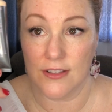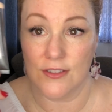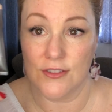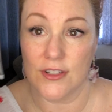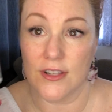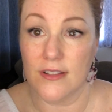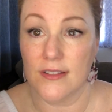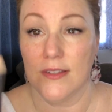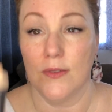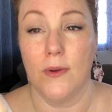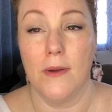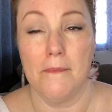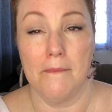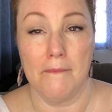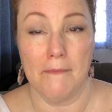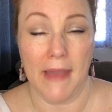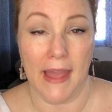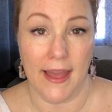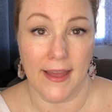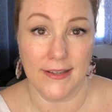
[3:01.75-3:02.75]
There's also a
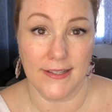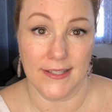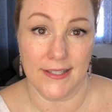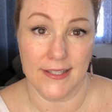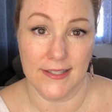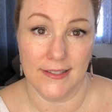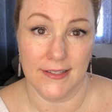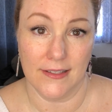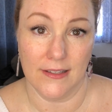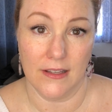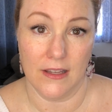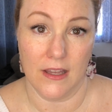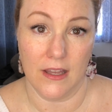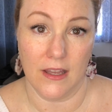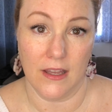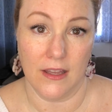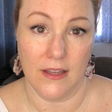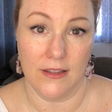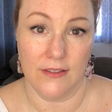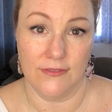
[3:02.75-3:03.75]
matte
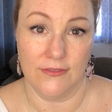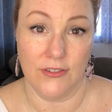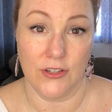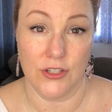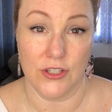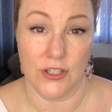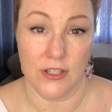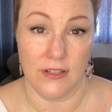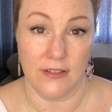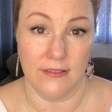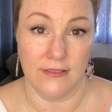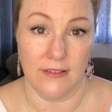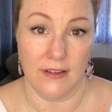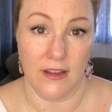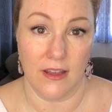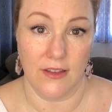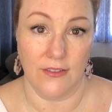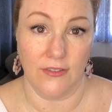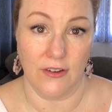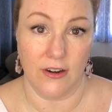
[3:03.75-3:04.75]
version
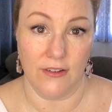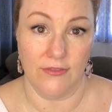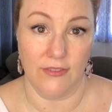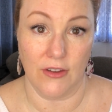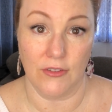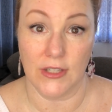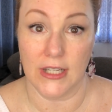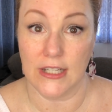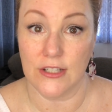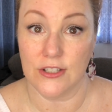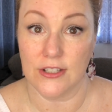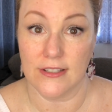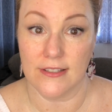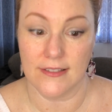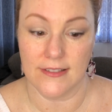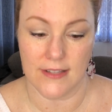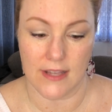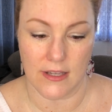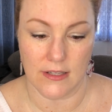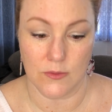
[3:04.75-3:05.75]
of our
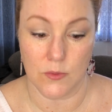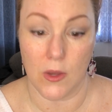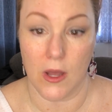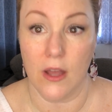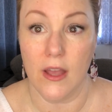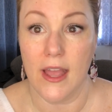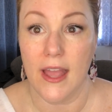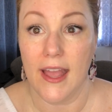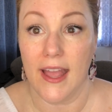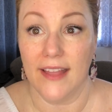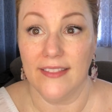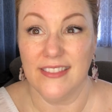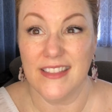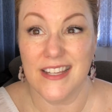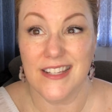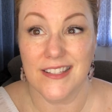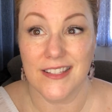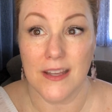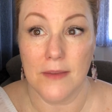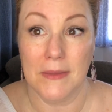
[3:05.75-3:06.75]
foundations as well. And
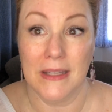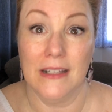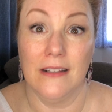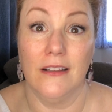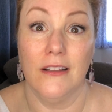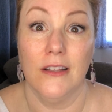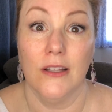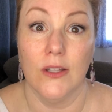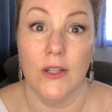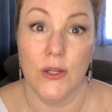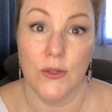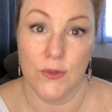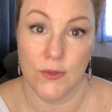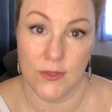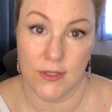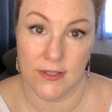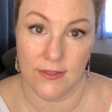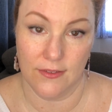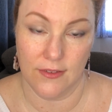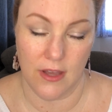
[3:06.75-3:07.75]
these come in
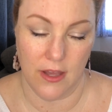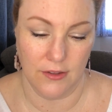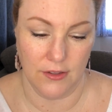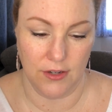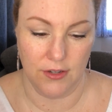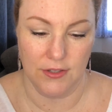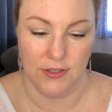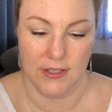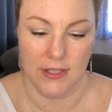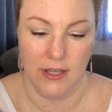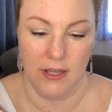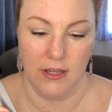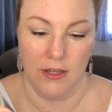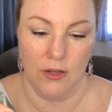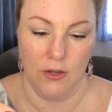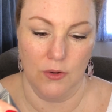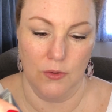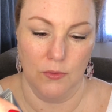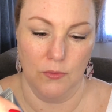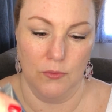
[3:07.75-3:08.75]
loads of colors, like
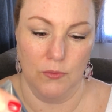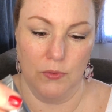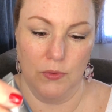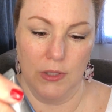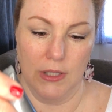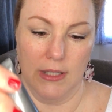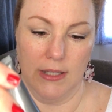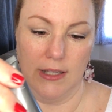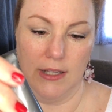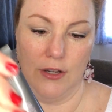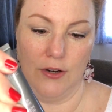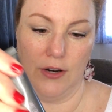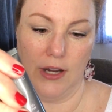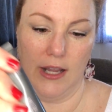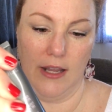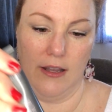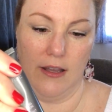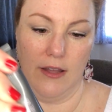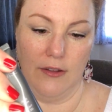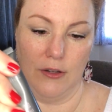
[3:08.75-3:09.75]
really
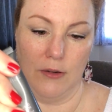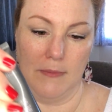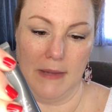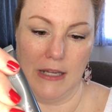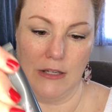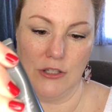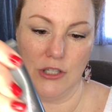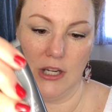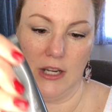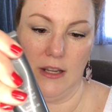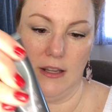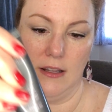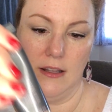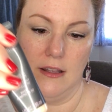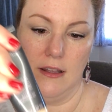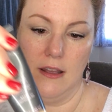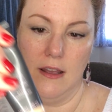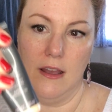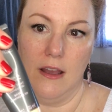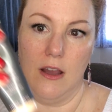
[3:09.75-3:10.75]
great color matching
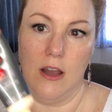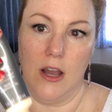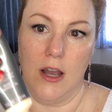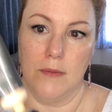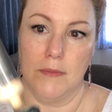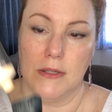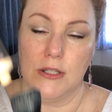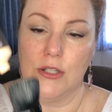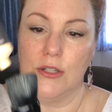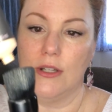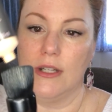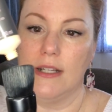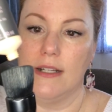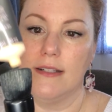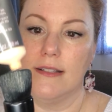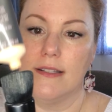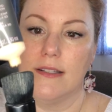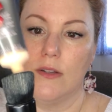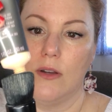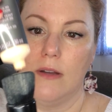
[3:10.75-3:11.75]

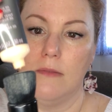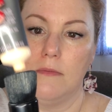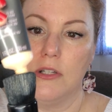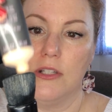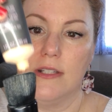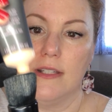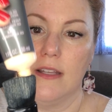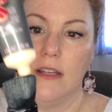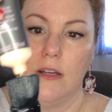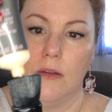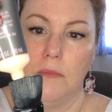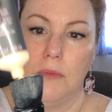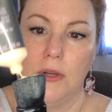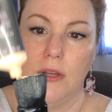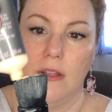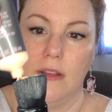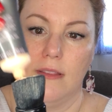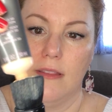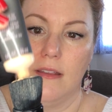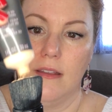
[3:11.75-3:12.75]
opportunities. So I'm just gonna
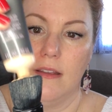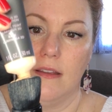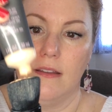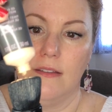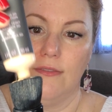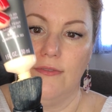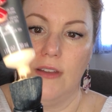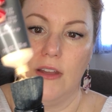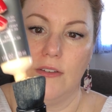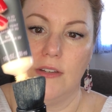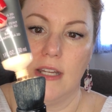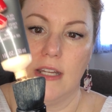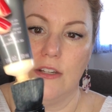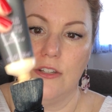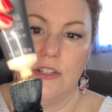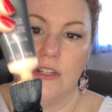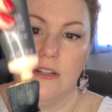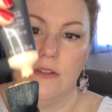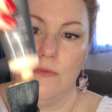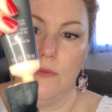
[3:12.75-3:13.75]
put the
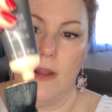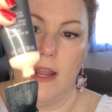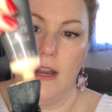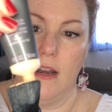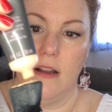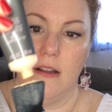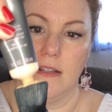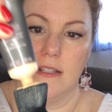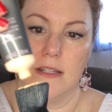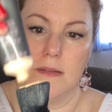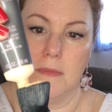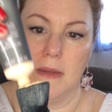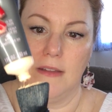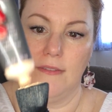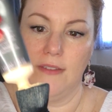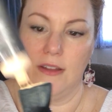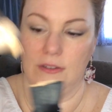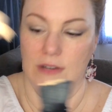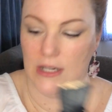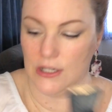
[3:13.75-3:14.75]
foundation right onto my
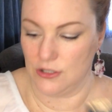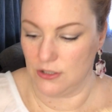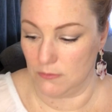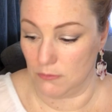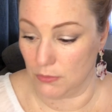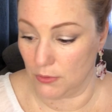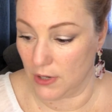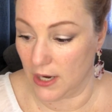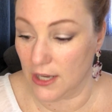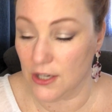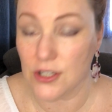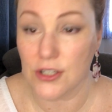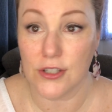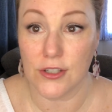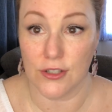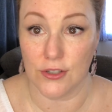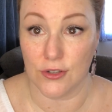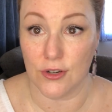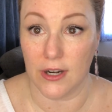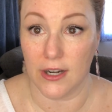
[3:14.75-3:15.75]
foundation brush
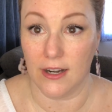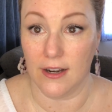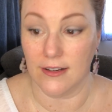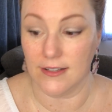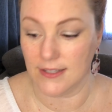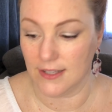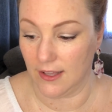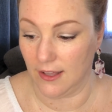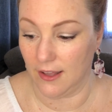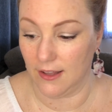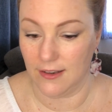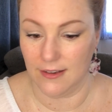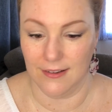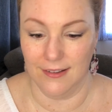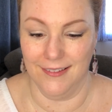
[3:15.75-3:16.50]
and try not to get